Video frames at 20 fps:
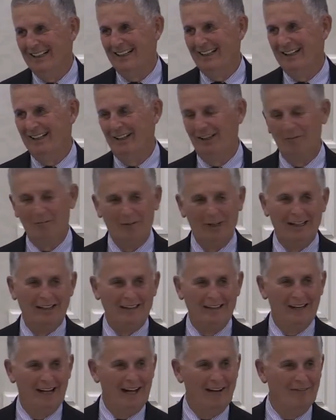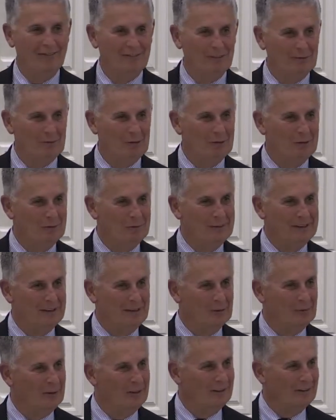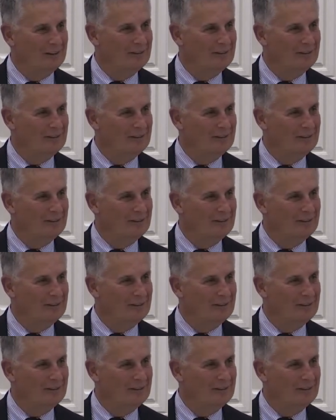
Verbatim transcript: uh, but I'm supposed to be the one